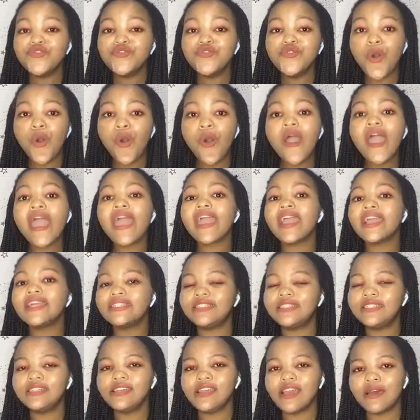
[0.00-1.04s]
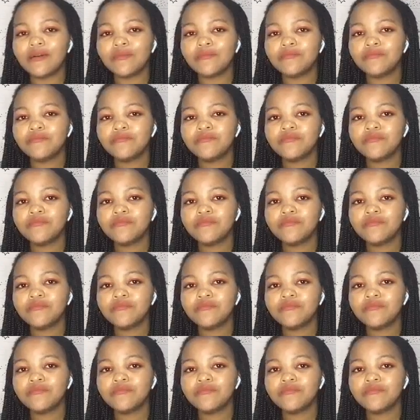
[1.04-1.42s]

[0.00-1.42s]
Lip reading: No ATM